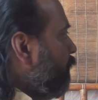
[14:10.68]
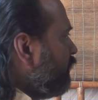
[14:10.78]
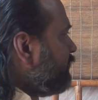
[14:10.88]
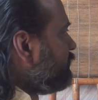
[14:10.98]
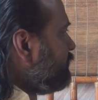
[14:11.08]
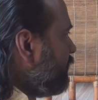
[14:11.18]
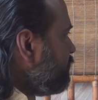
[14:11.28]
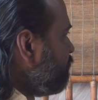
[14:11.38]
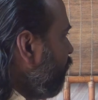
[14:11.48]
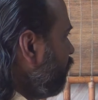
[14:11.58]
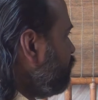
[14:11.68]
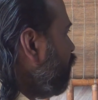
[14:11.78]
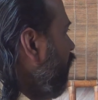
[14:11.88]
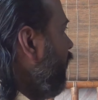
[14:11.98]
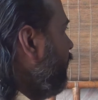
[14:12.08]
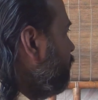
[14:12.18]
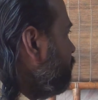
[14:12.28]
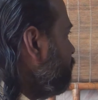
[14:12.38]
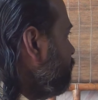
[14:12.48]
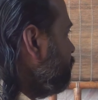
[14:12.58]
A book is just for
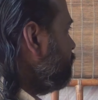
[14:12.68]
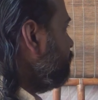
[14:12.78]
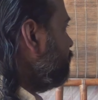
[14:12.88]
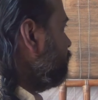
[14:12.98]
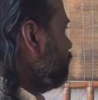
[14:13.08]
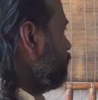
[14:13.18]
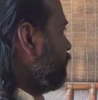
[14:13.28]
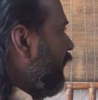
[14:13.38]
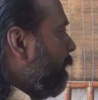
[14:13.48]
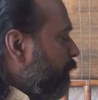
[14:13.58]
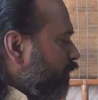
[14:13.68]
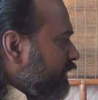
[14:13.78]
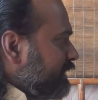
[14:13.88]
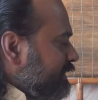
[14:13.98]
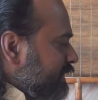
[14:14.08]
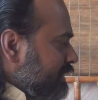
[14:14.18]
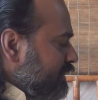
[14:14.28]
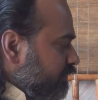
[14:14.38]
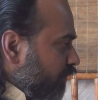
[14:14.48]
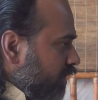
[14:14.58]
joy. A book is
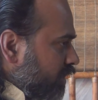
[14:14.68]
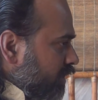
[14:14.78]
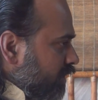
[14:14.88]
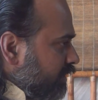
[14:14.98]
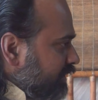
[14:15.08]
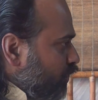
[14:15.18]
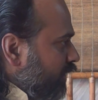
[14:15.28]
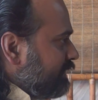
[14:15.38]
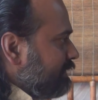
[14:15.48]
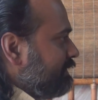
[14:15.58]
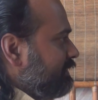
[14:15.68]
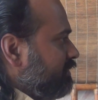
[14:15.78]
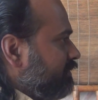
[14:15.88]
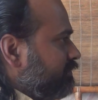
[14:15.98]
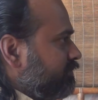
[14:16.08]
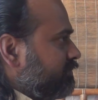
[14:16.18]
just for resonance.